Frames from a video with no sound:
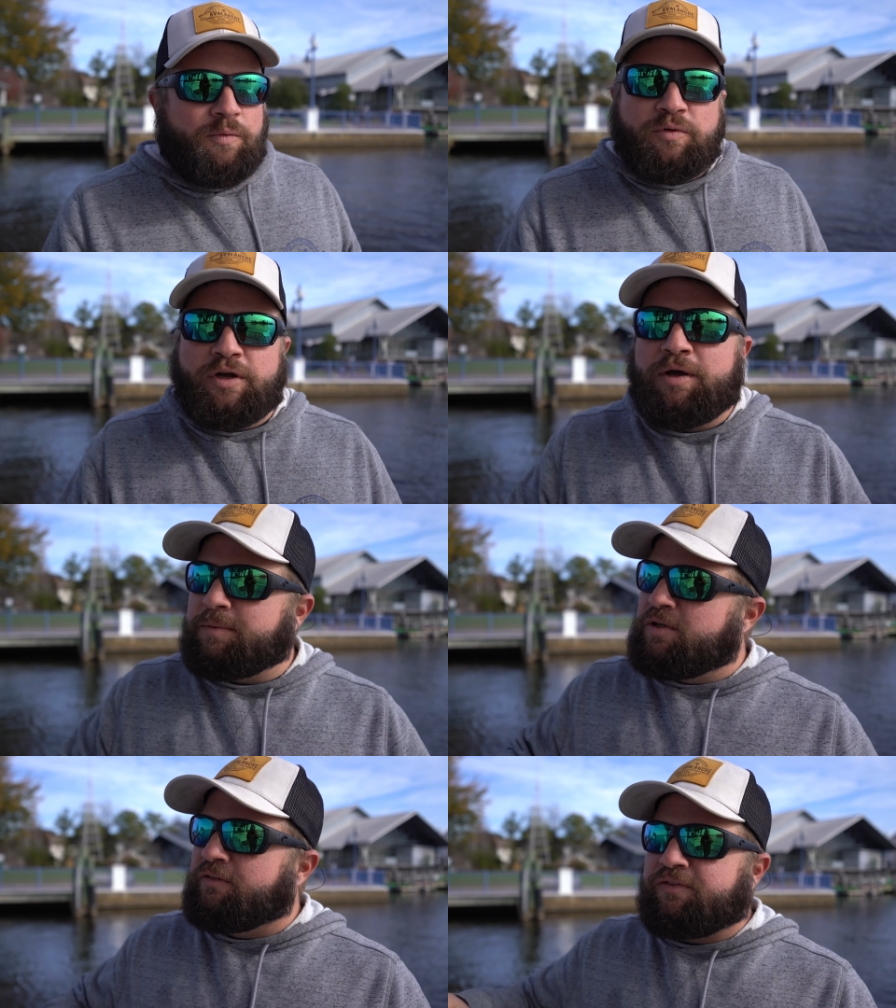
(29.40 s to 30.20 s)
we're gonna go up
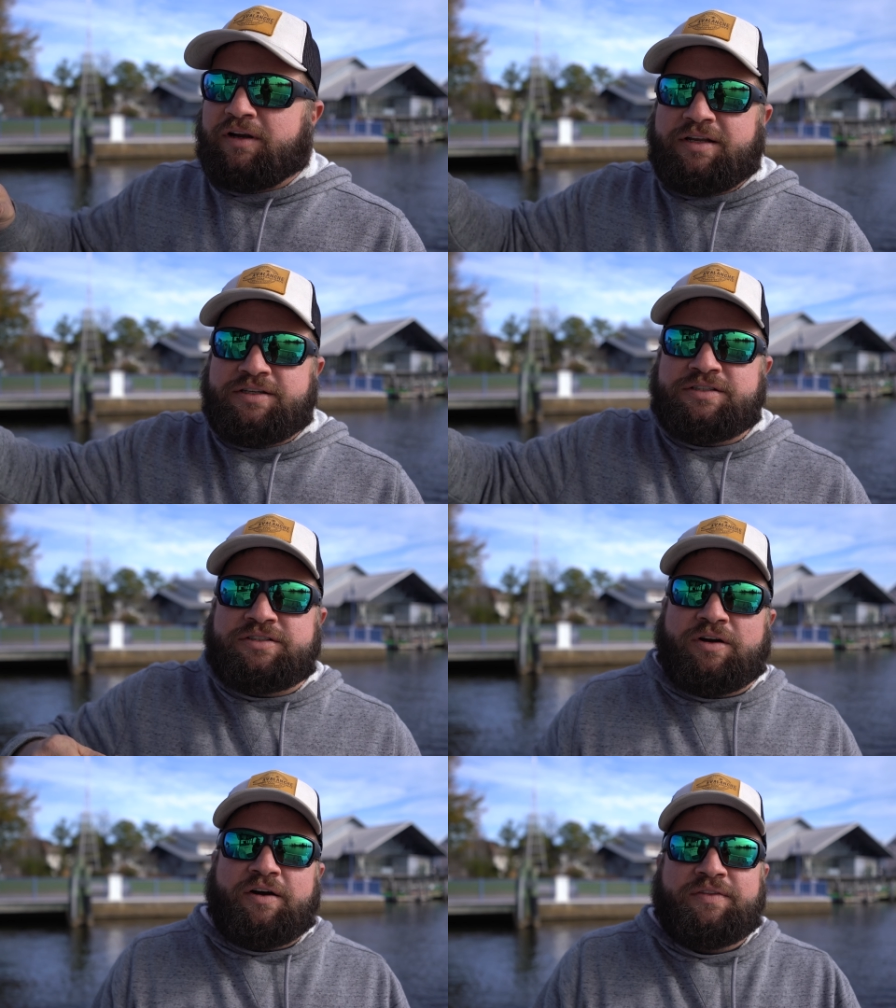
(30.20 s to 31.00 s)
to the front and
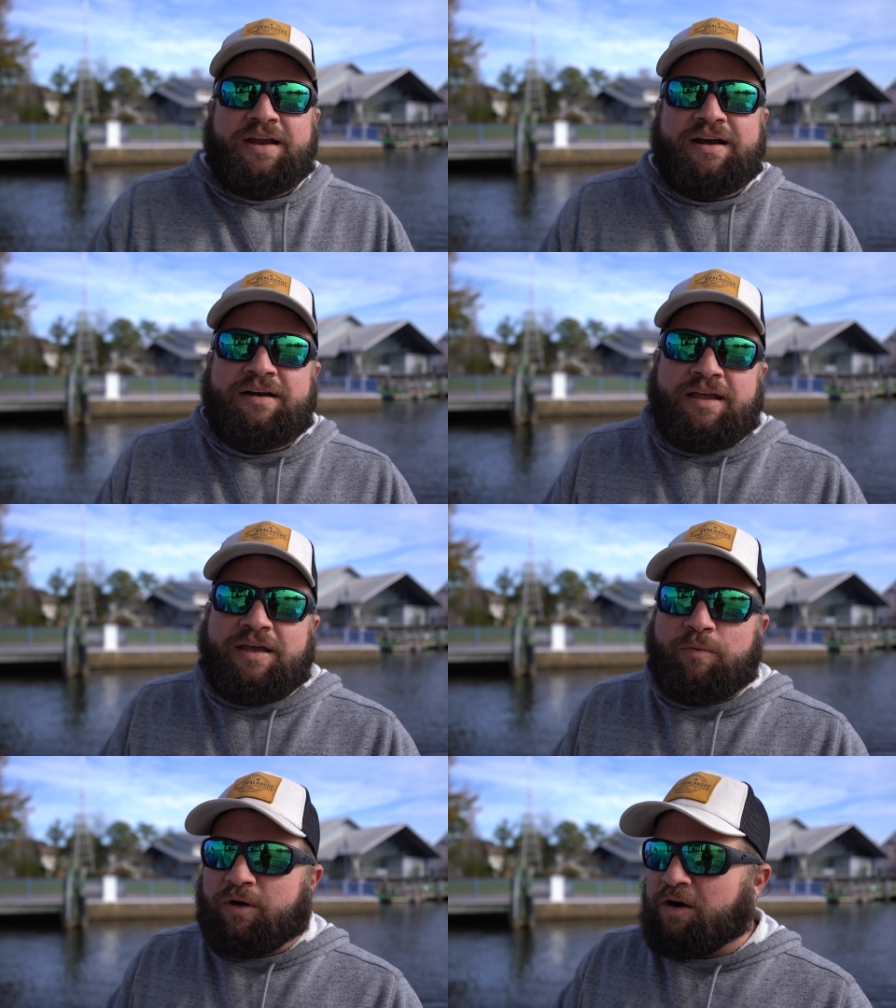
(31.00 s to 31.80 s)
start there
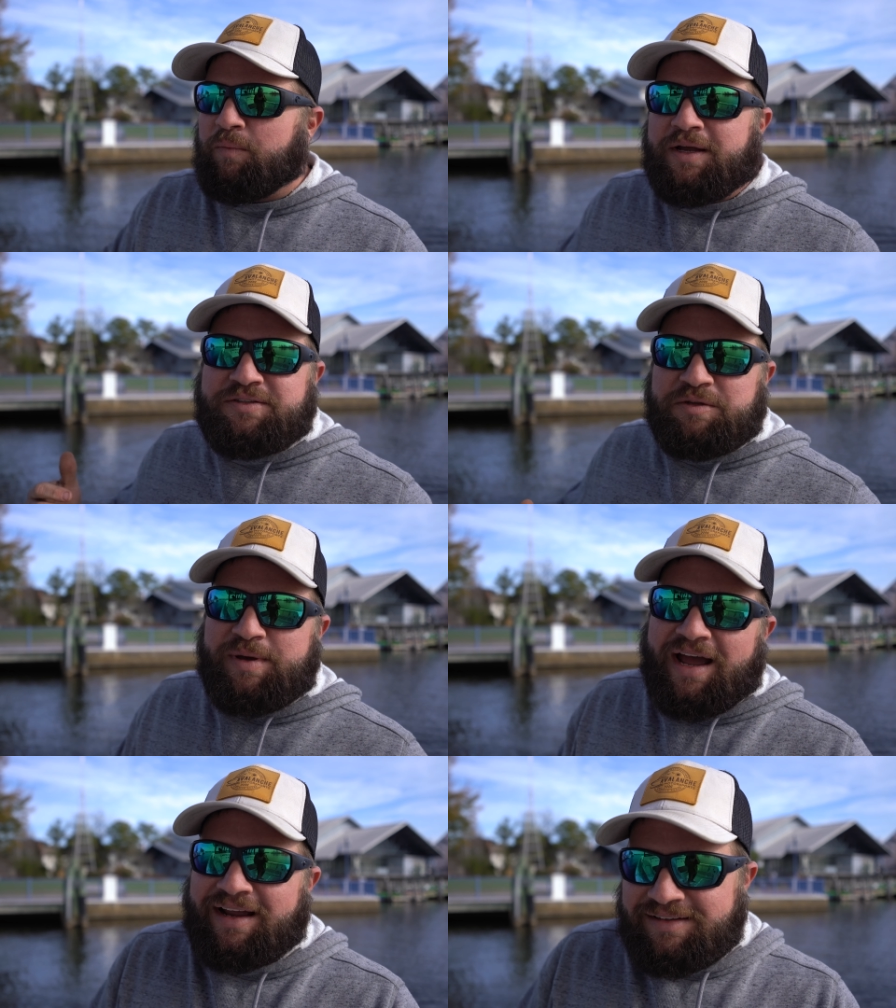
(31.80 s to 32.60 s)
and work our way to the
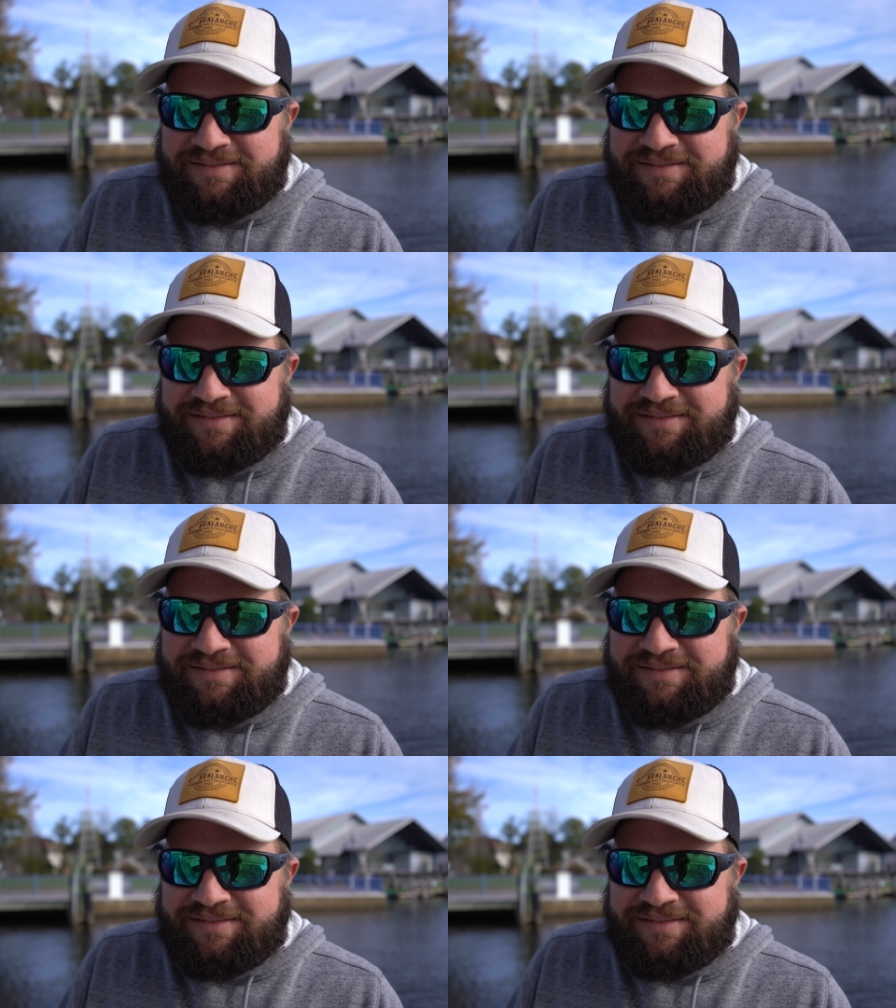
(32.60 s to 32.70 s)
back.